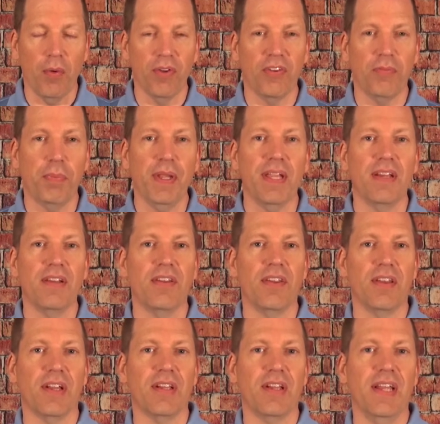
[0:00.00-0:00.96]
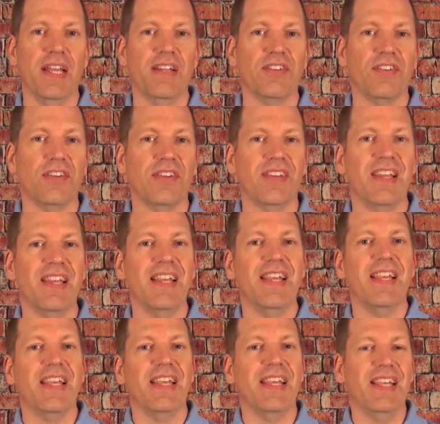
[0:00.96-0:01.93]
was speaking to the Galatians,
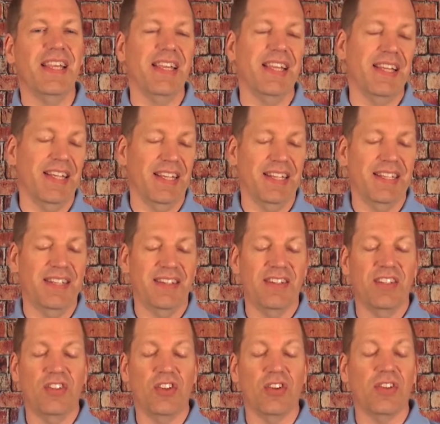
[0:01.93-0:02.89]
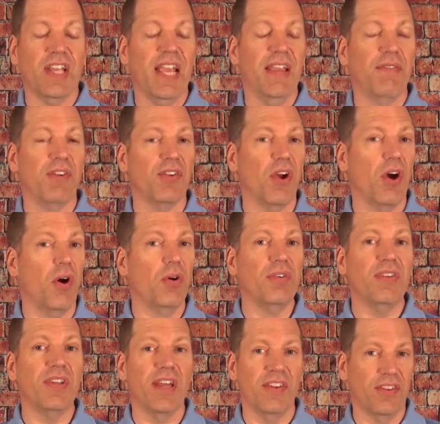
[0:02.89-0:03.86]
he just gave his own
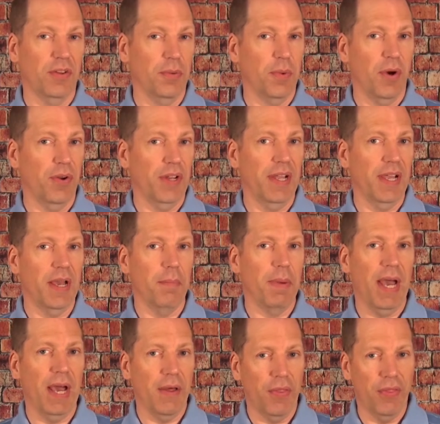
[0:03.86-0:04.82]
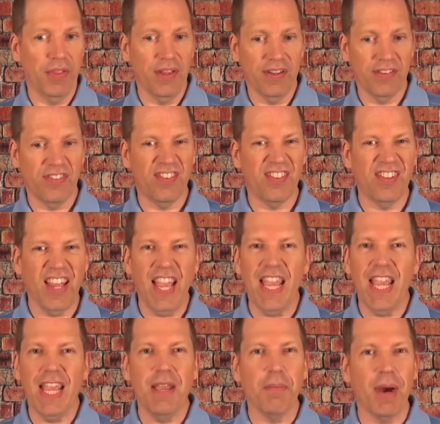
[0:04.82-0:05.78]
testimony about this
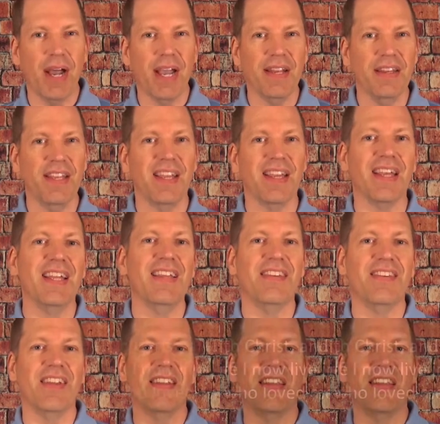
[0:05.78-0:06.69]
same idea. He said